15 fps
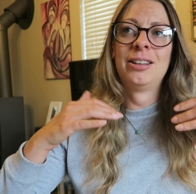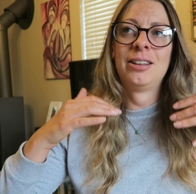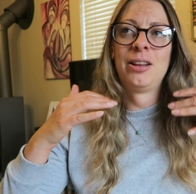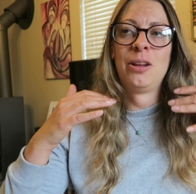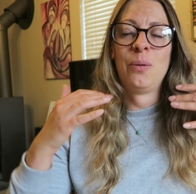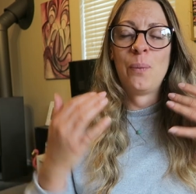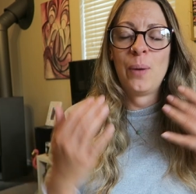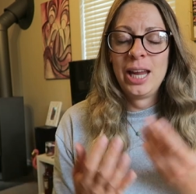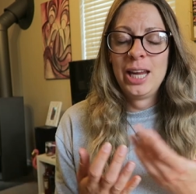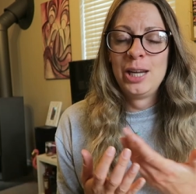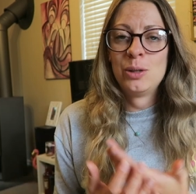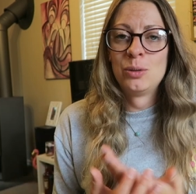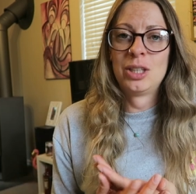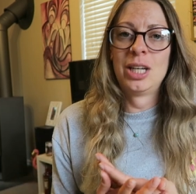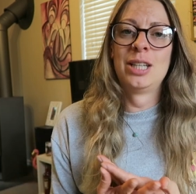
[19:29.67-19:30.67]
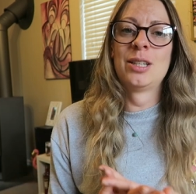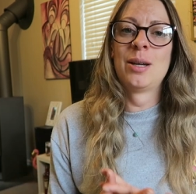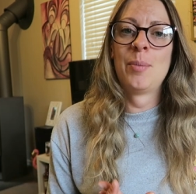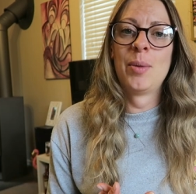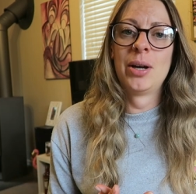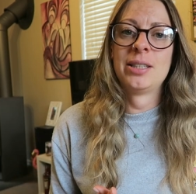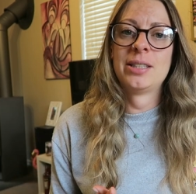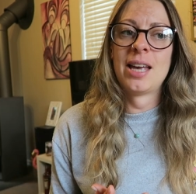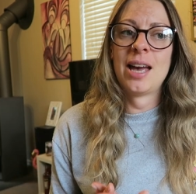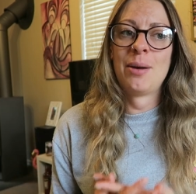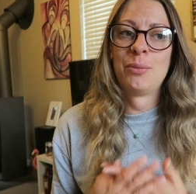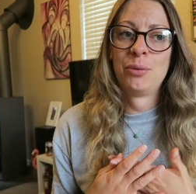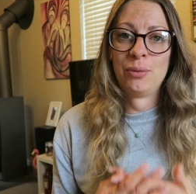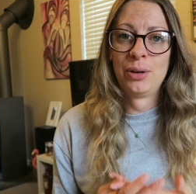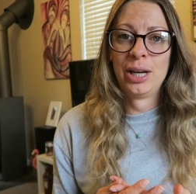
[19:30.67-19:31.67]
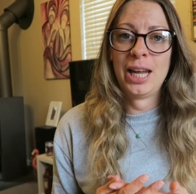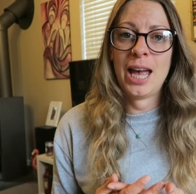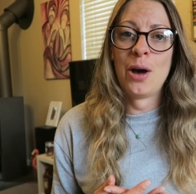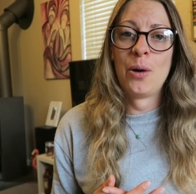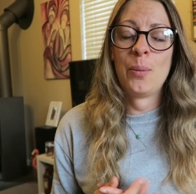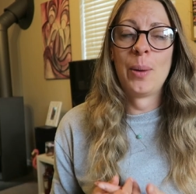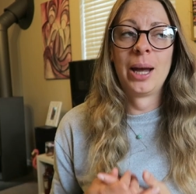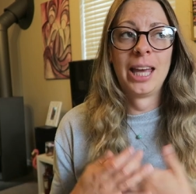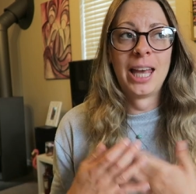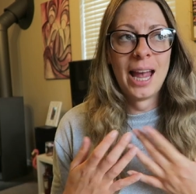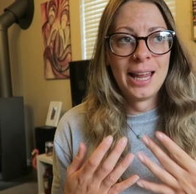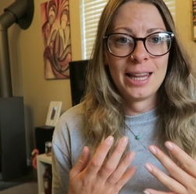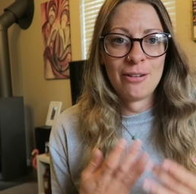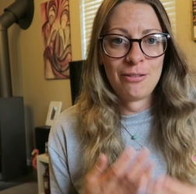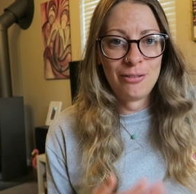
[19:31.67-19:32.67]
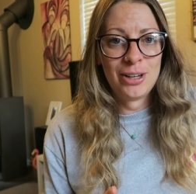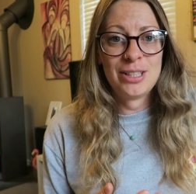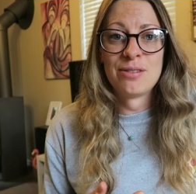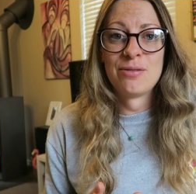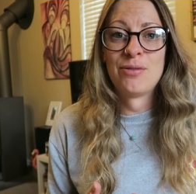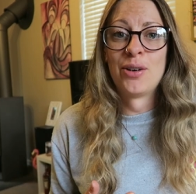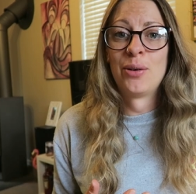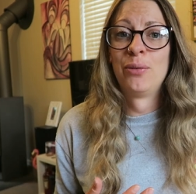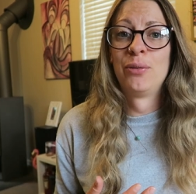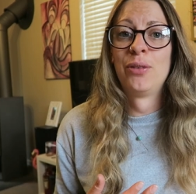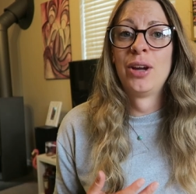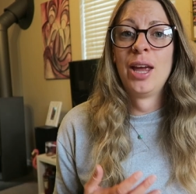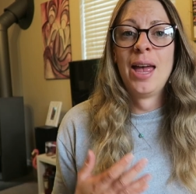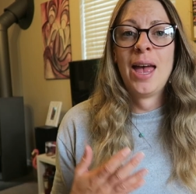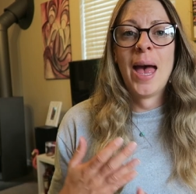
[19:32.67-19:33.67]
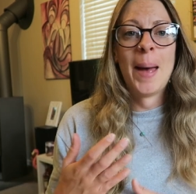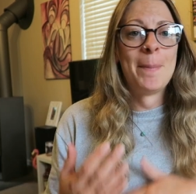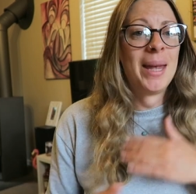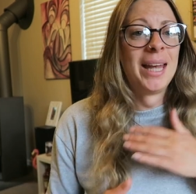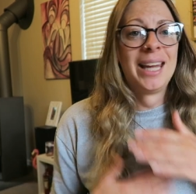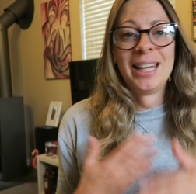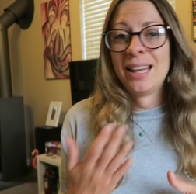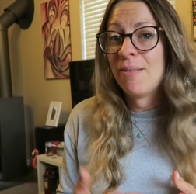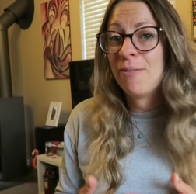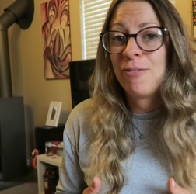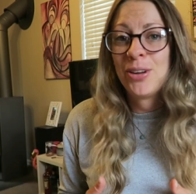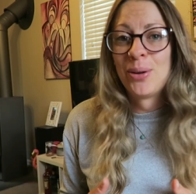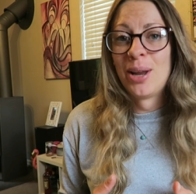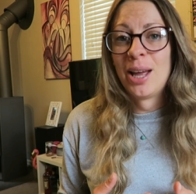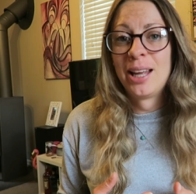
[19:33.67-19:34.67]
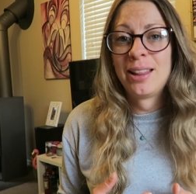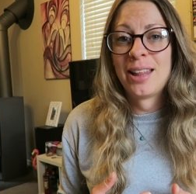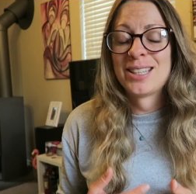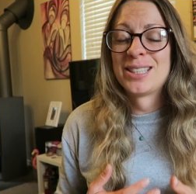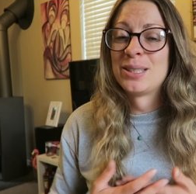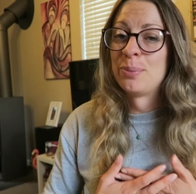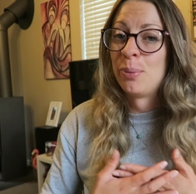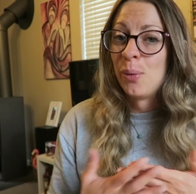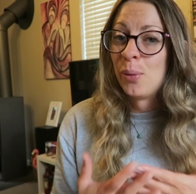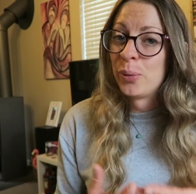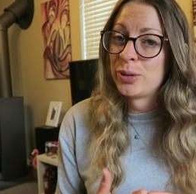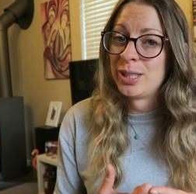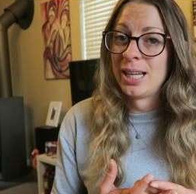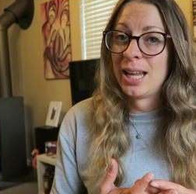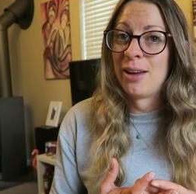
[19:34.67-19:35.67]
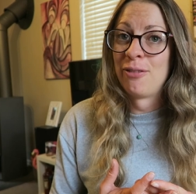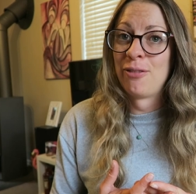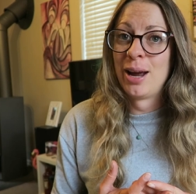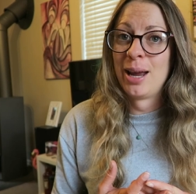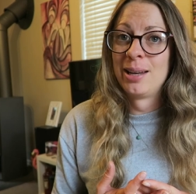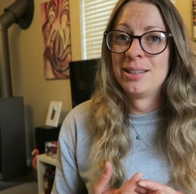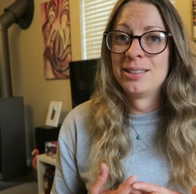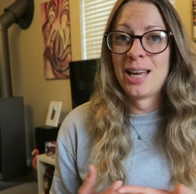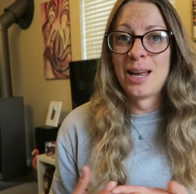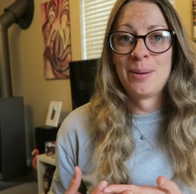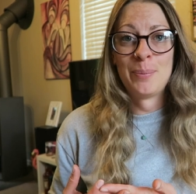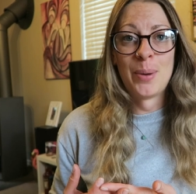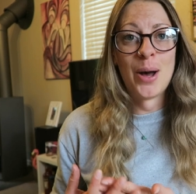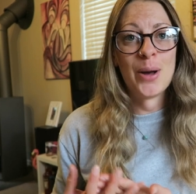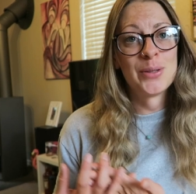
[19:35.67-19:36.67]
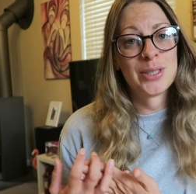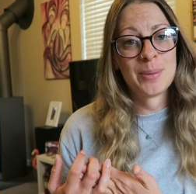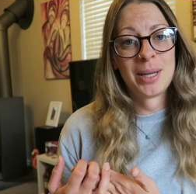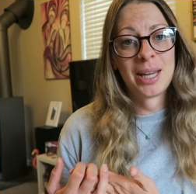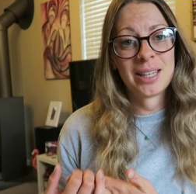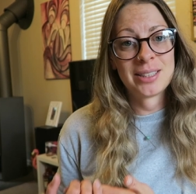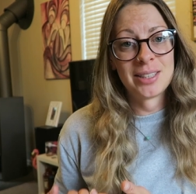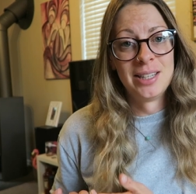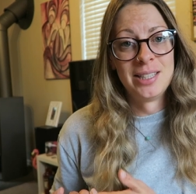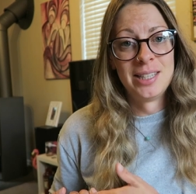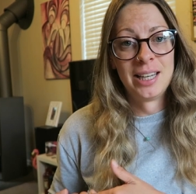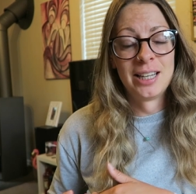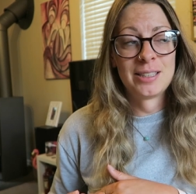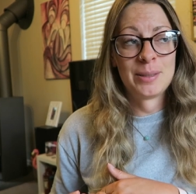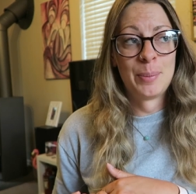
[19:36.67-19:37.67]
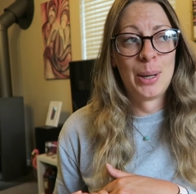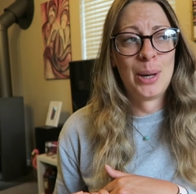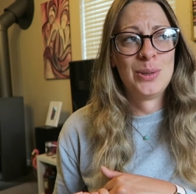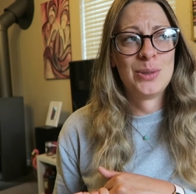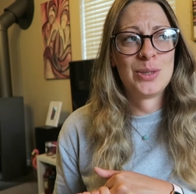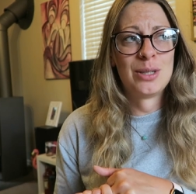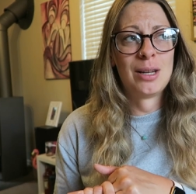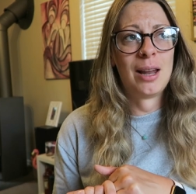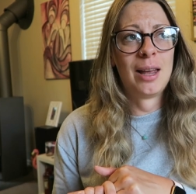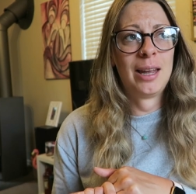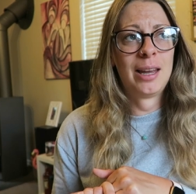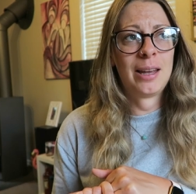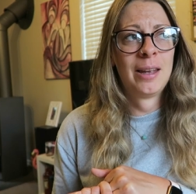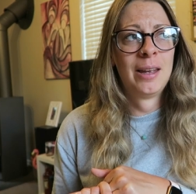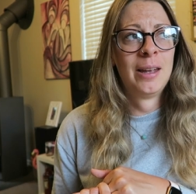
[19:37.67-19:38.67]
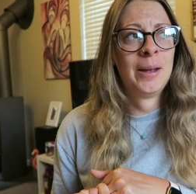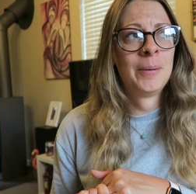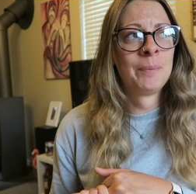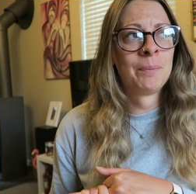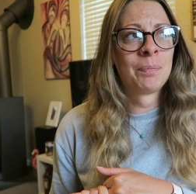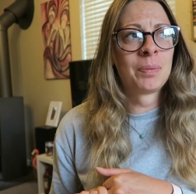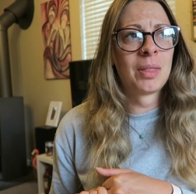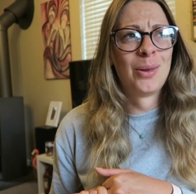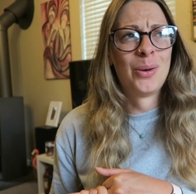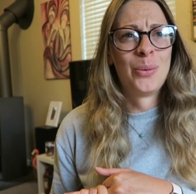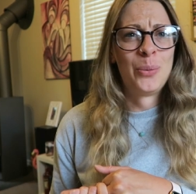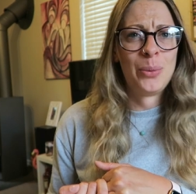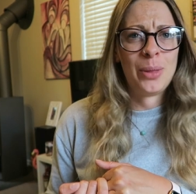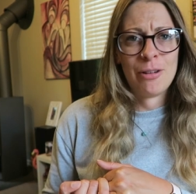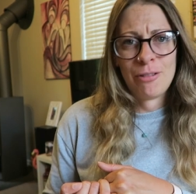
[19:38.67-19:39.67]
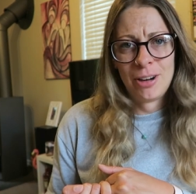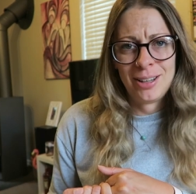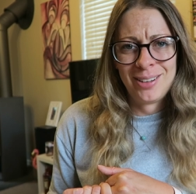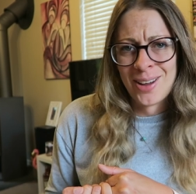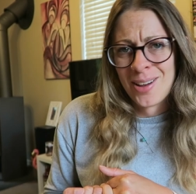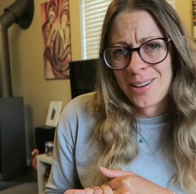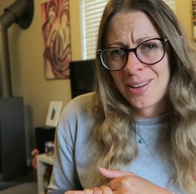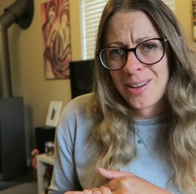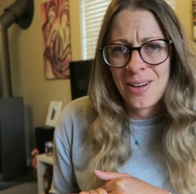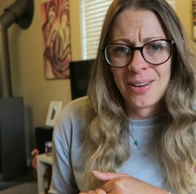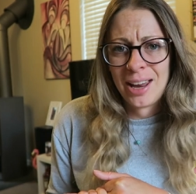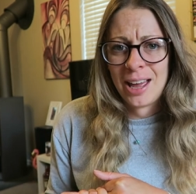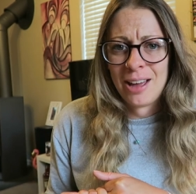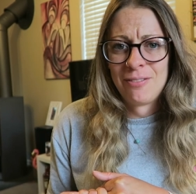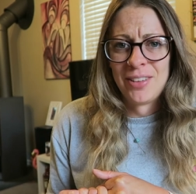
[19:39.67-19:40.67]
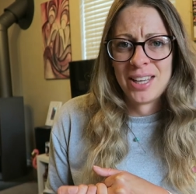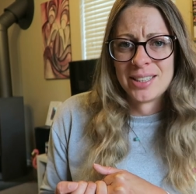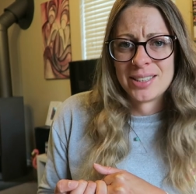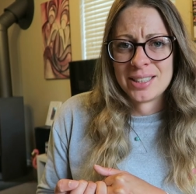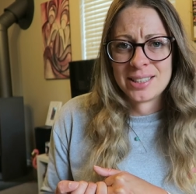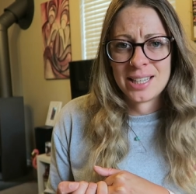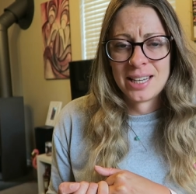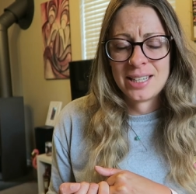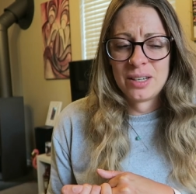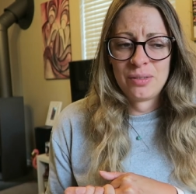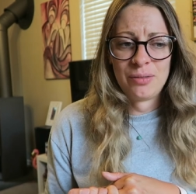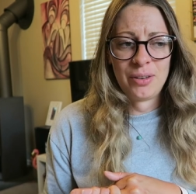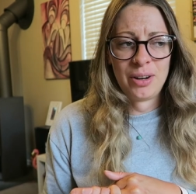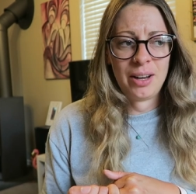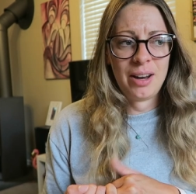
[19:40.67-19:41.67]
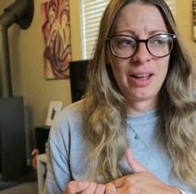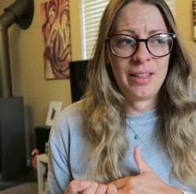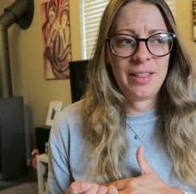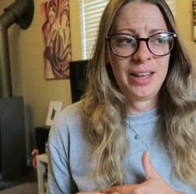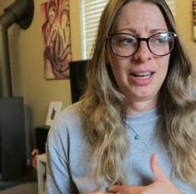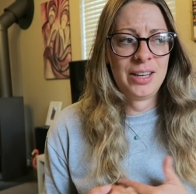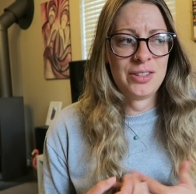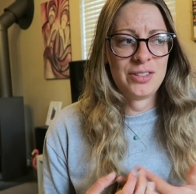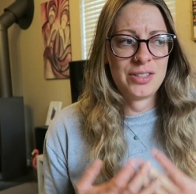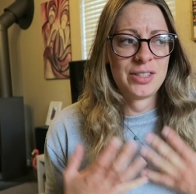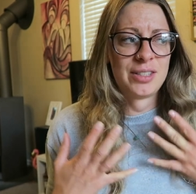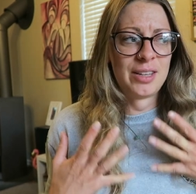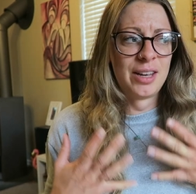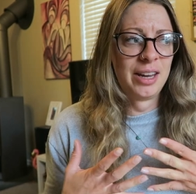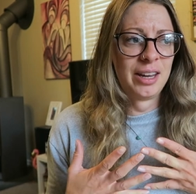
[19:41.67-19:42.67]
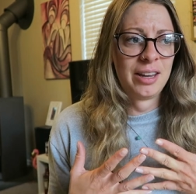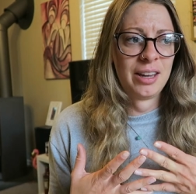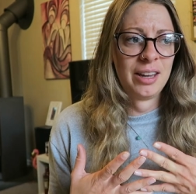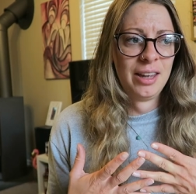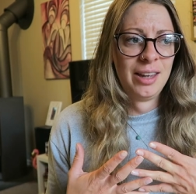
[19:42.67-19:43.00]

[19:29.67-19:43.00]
the way you change that mindset will really help and getting their friends involved and making them feel like they're supporting their friend and part of something exciting as opposed to like, oh, their friend can't have this because they're different. I think it's just like